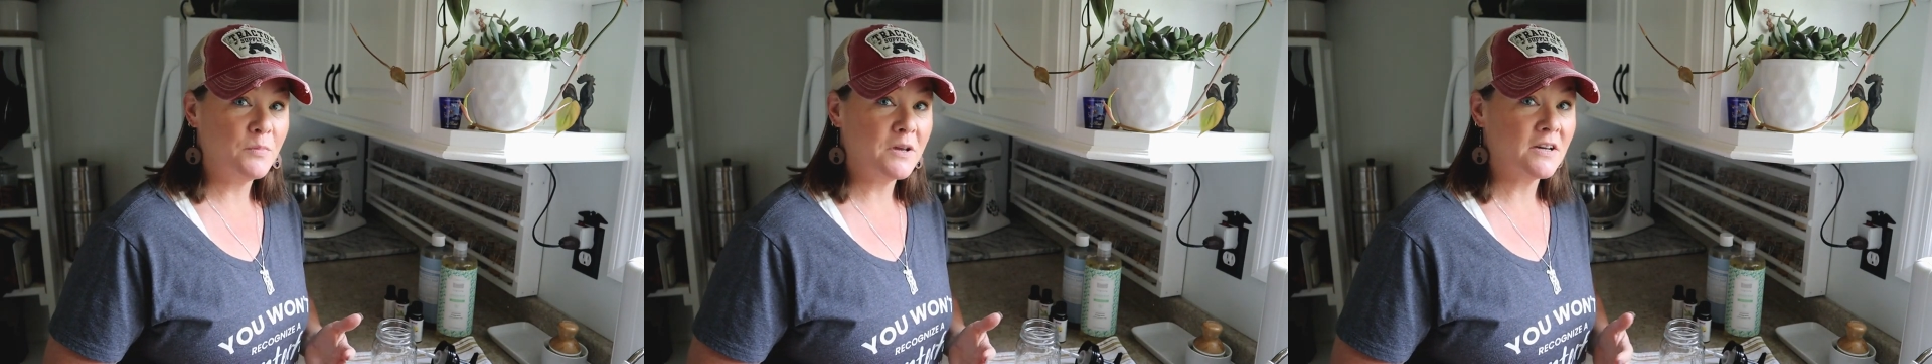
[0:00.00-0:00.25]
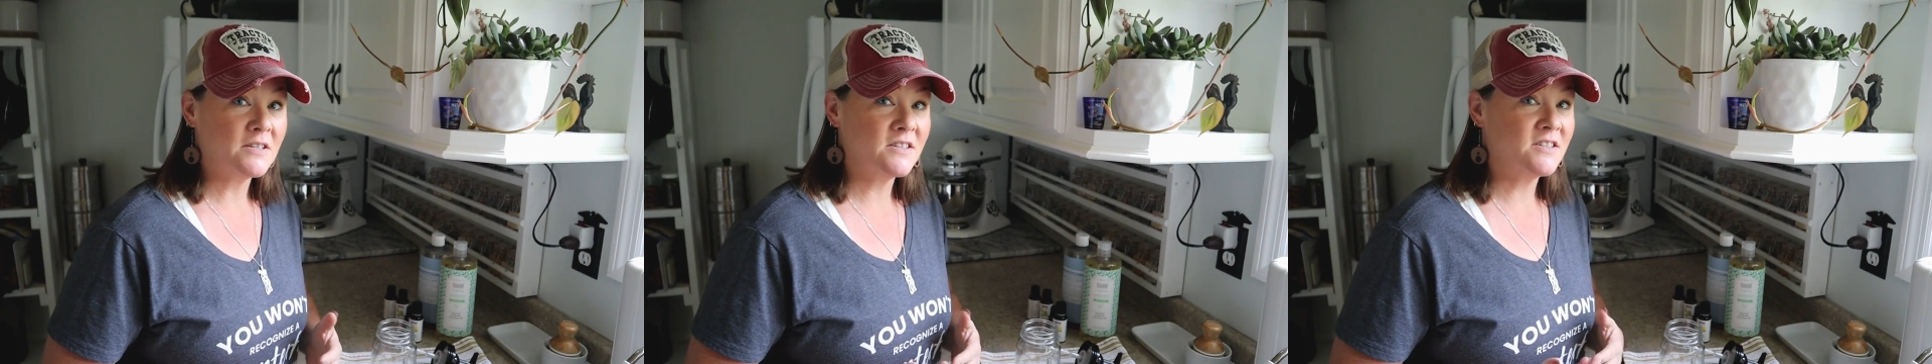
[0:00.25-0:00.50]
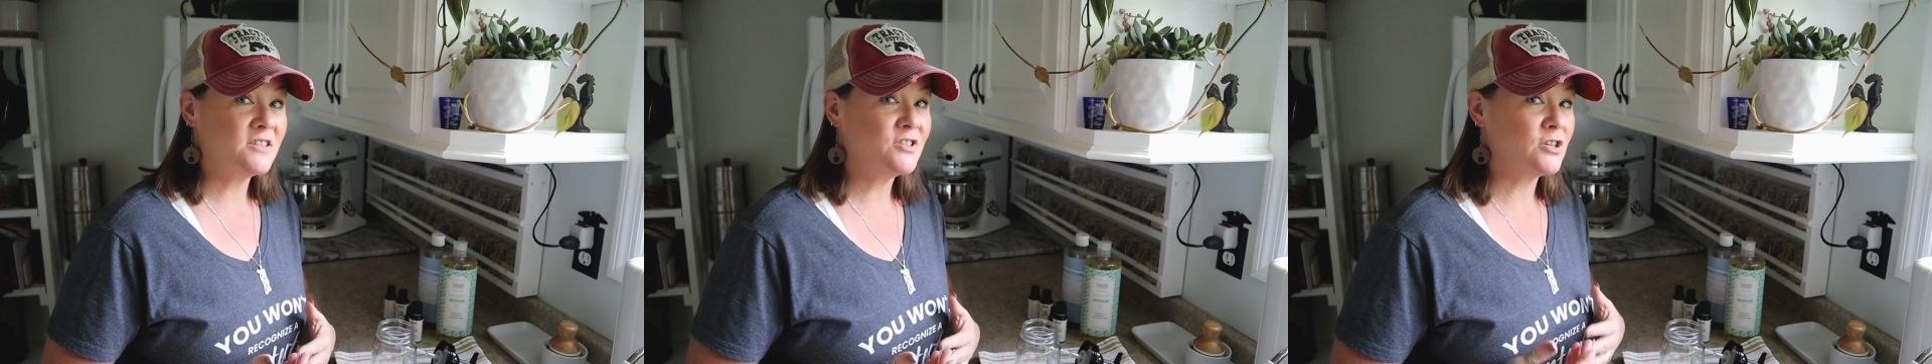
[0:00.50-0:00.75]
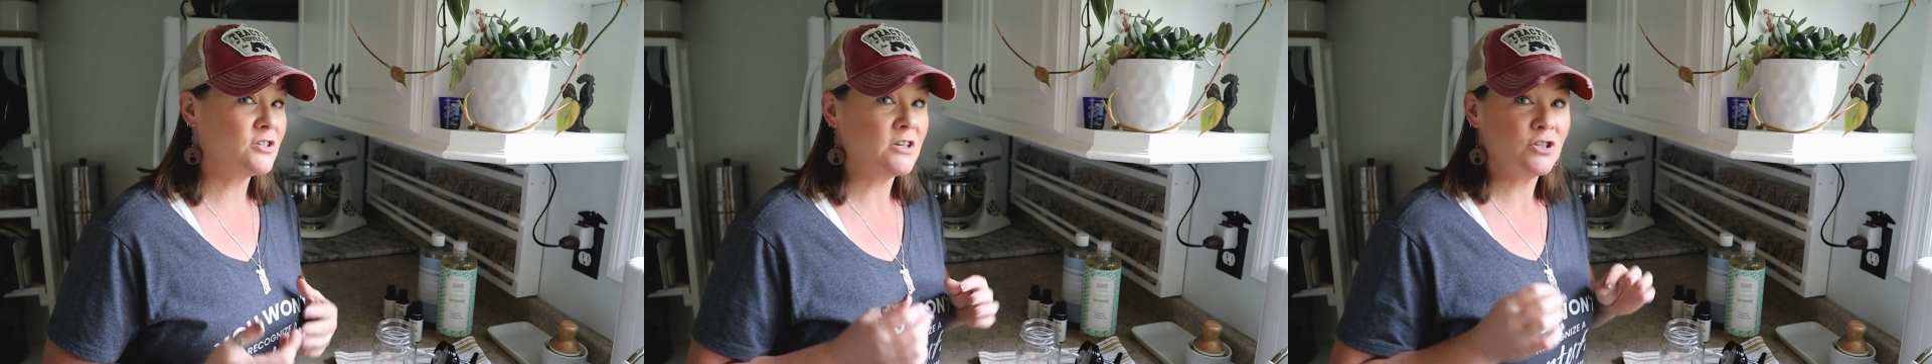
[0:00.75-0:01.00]
because this is
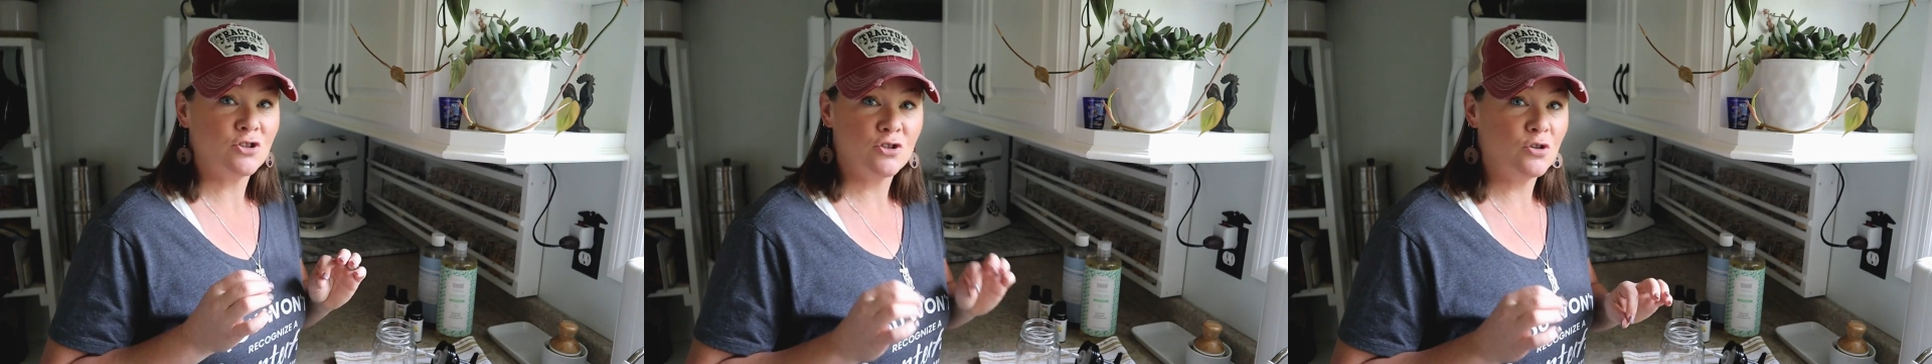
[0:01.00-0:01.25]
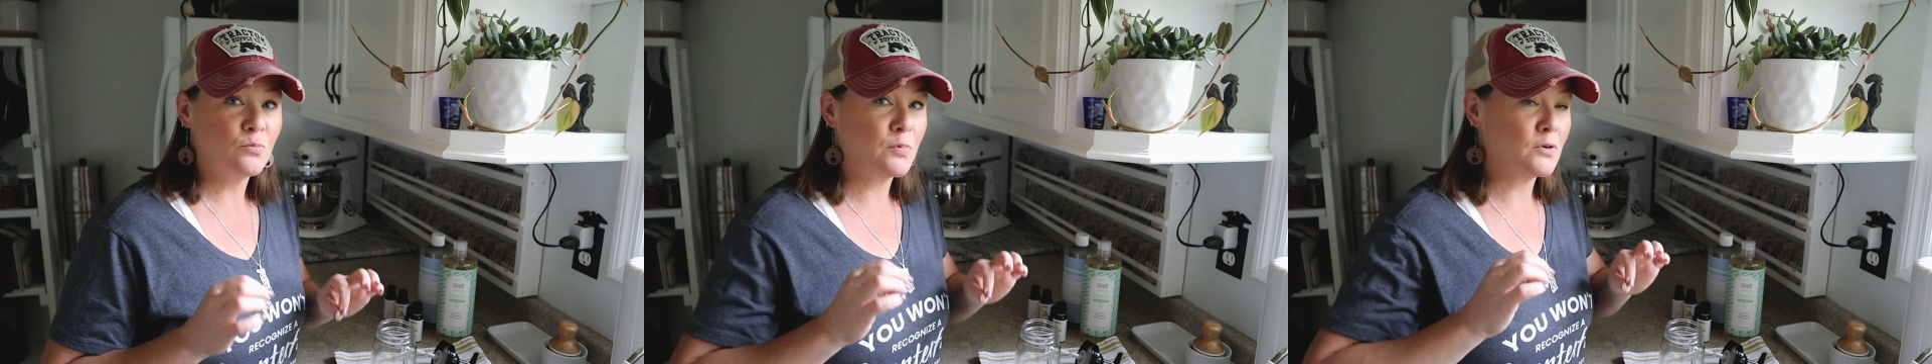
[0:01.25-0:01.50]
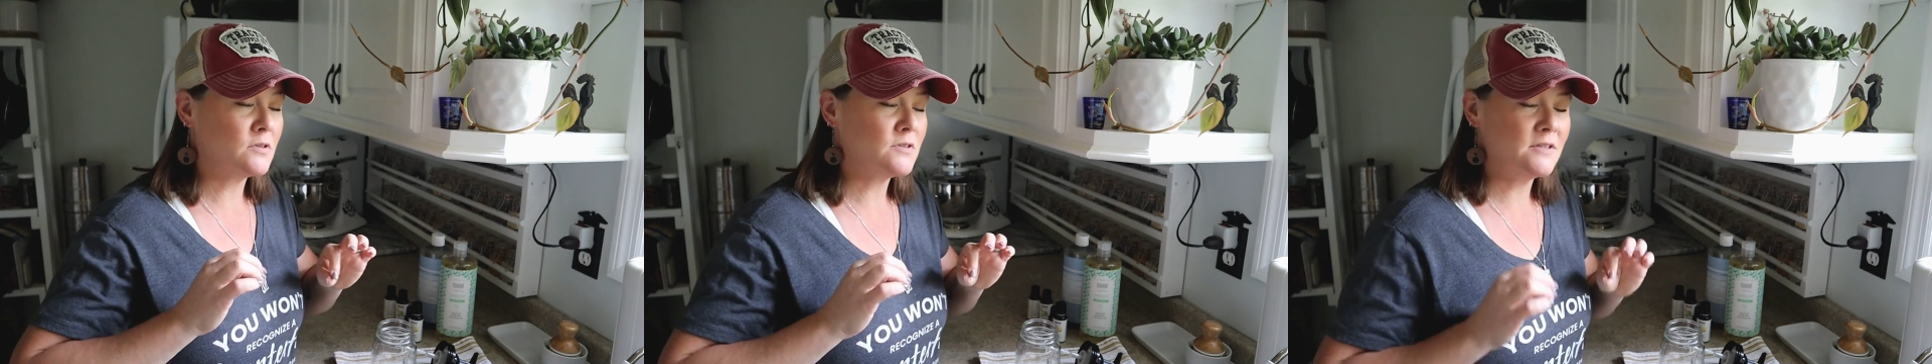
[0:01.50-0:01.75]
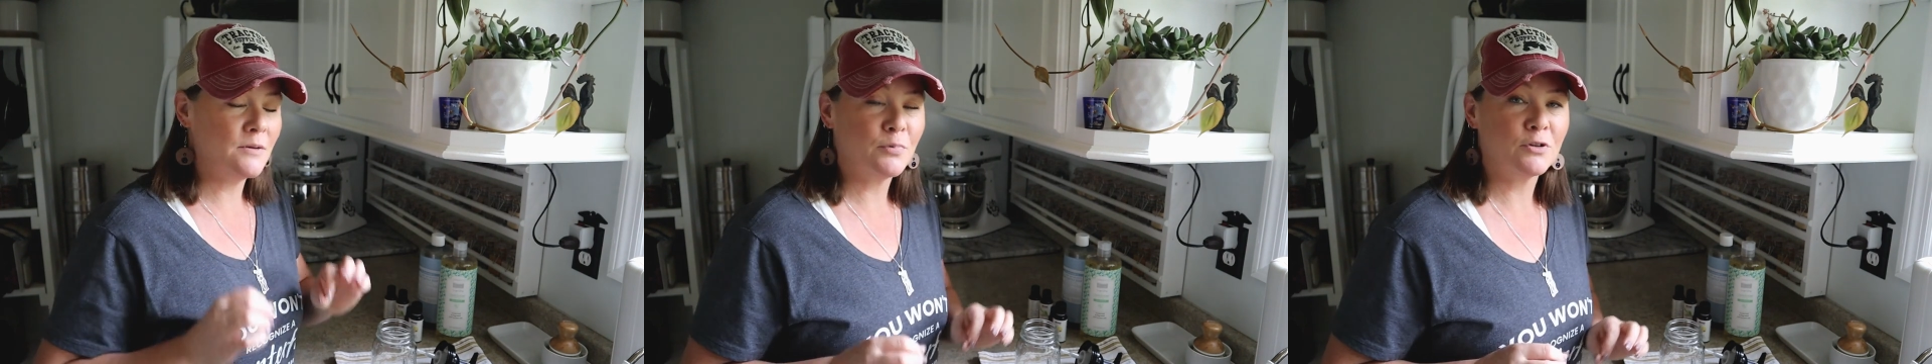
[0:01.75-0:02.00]
just a super
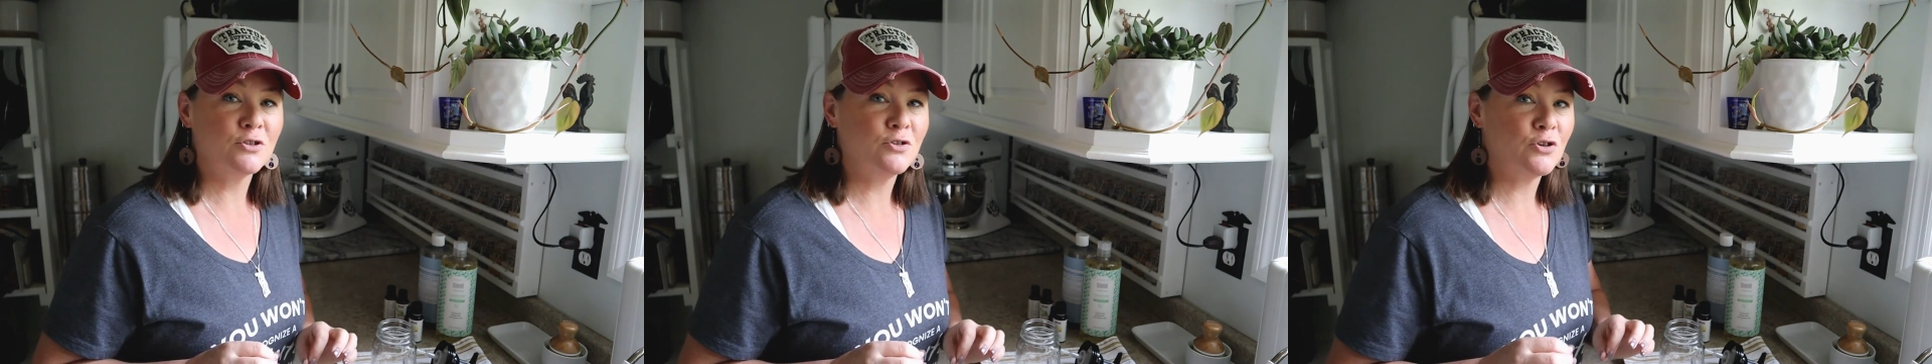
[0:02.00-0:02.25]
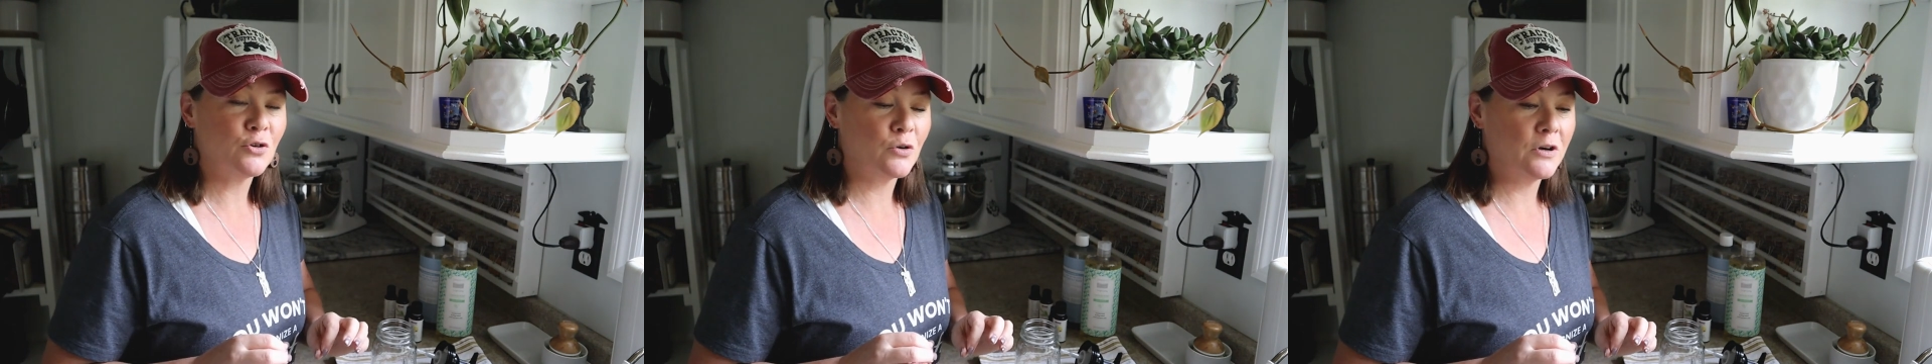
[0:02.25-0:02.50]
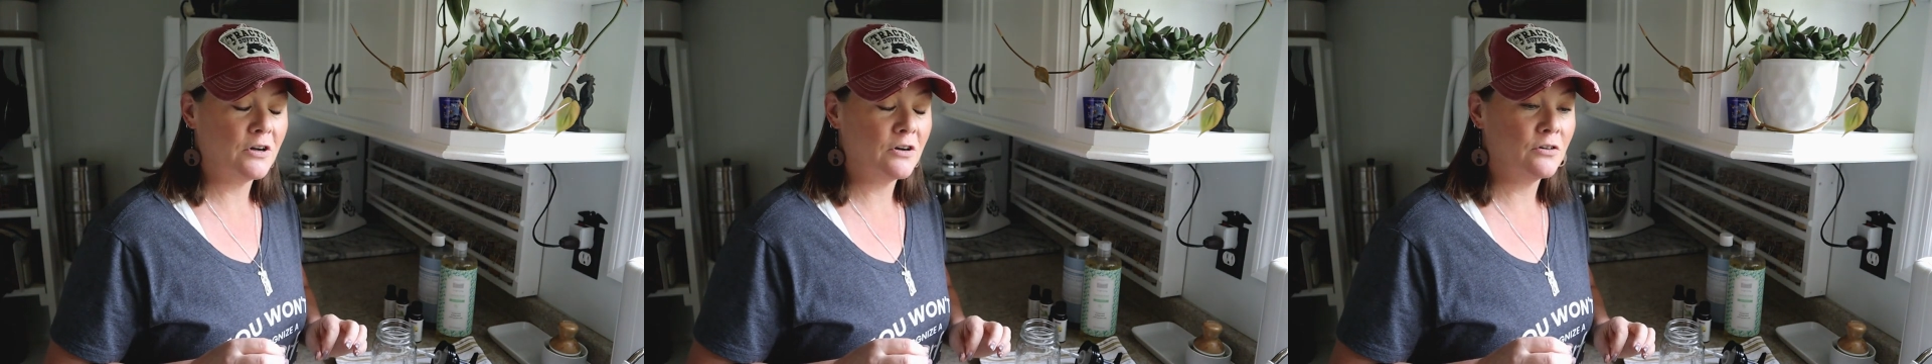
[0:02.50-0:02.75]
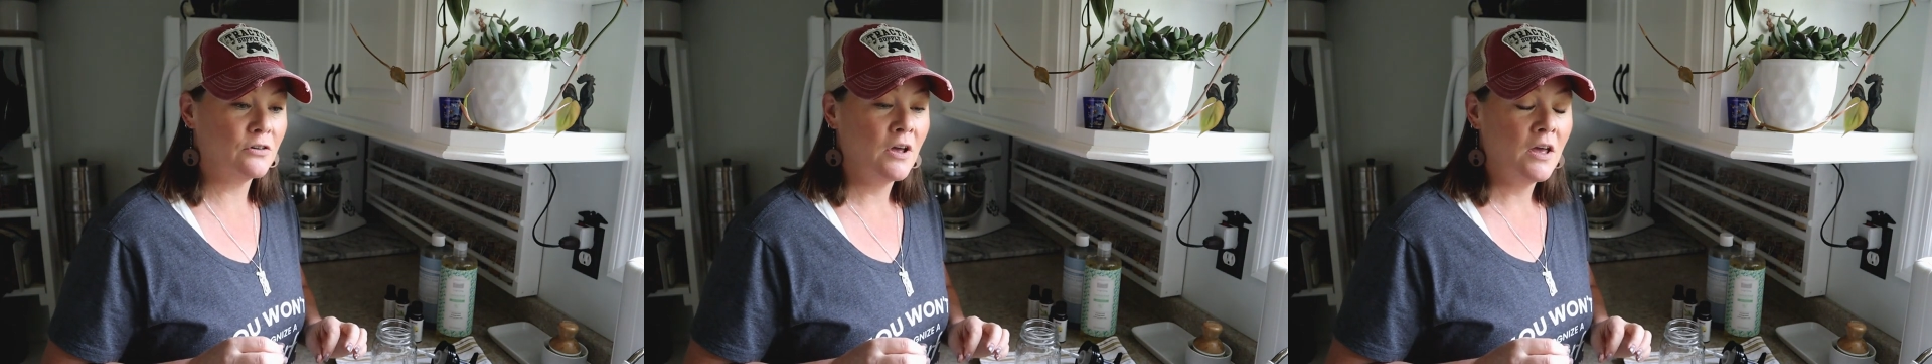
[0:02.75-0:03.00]
simple
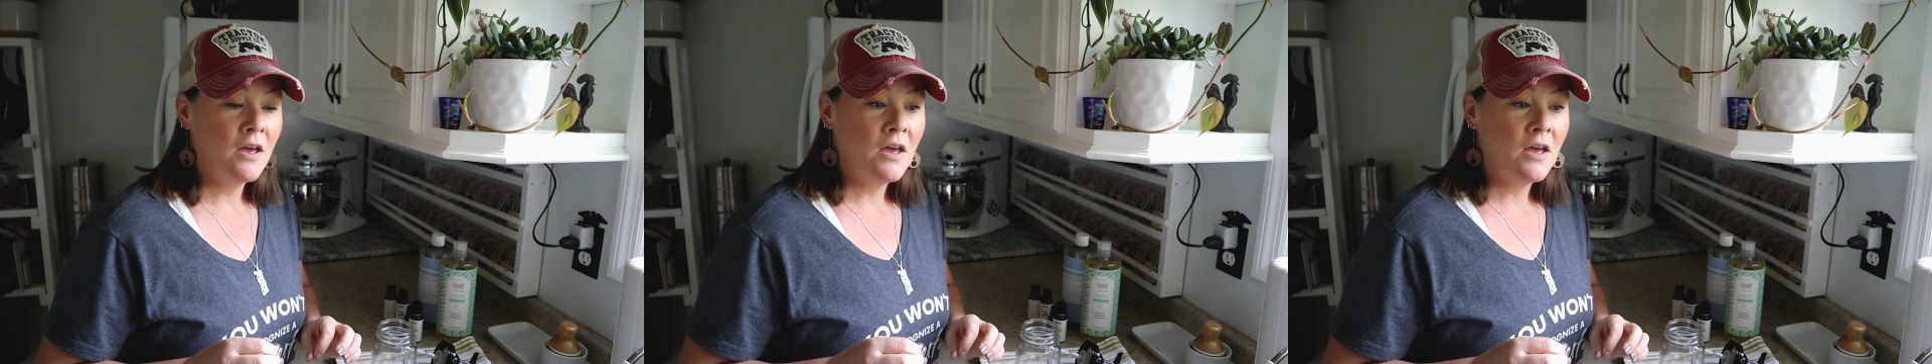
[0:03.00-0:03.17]
tutorial